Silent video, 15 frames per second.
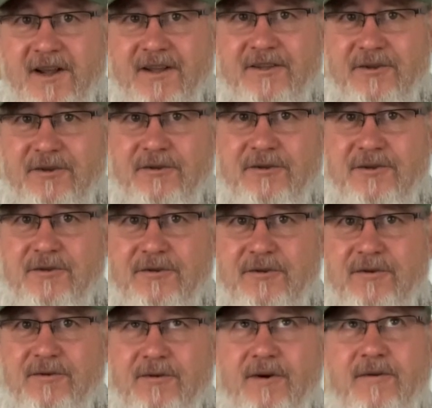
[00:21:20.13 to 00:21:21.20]

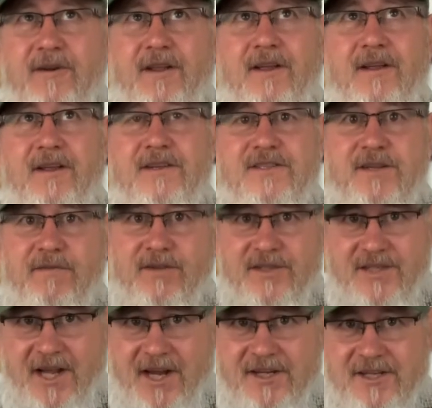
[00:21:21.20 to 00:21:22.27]
to
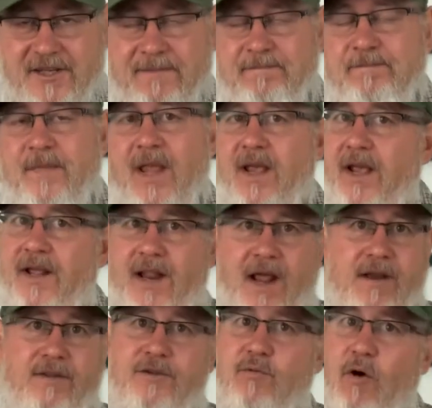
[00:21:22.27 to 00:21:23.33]
civilization. And
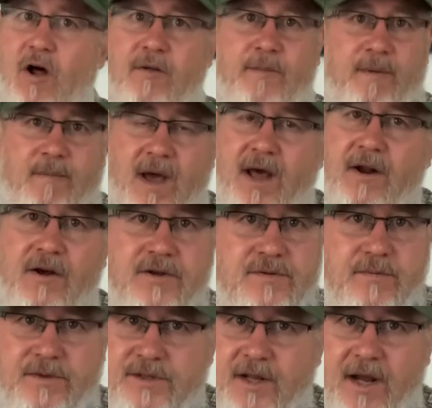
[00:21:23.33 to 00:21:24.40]
then Tuolumne Meadows
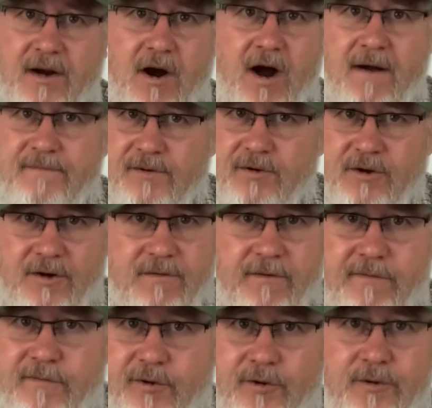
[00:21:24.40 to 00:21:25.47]
was like off the hook
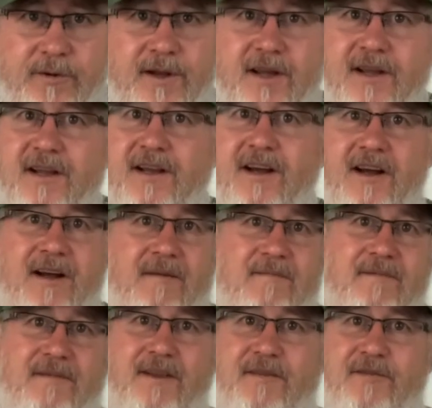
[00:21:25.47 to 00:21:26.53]
with food.
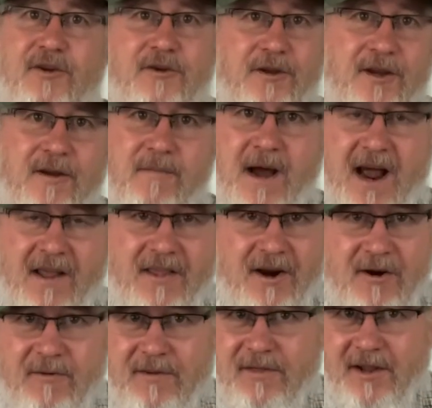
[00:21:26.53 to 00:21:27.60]
If you couldn't come out of
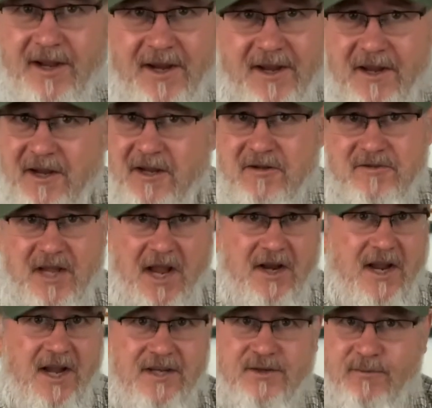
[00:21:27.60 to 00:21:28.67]
there with like 10
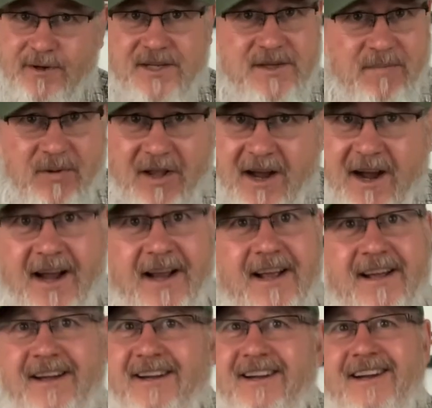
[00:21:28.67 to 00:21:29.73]
days of resupply,
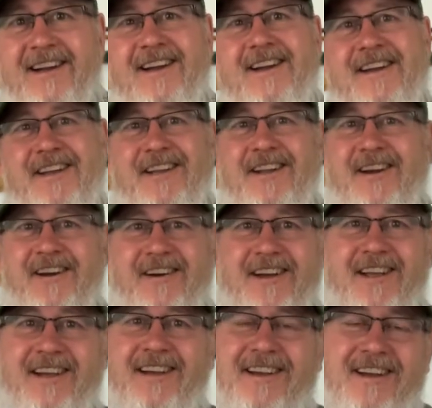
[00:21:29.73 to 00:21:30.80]
you know,
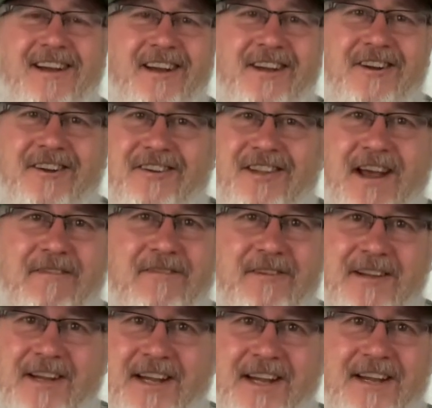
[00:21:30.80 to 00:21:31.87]
you're
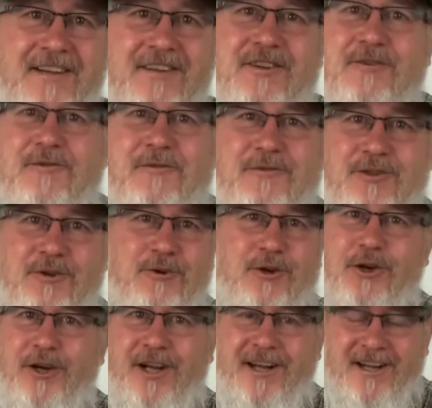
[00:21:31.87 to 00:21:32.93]
definitely eating too
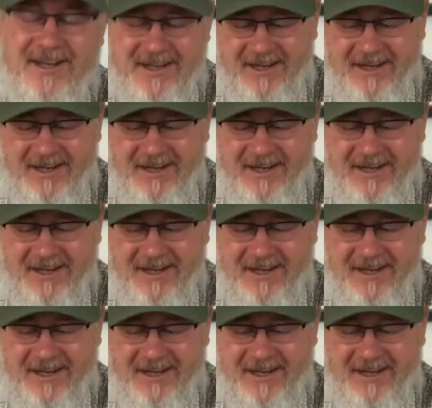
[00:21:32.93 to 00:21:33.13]
good.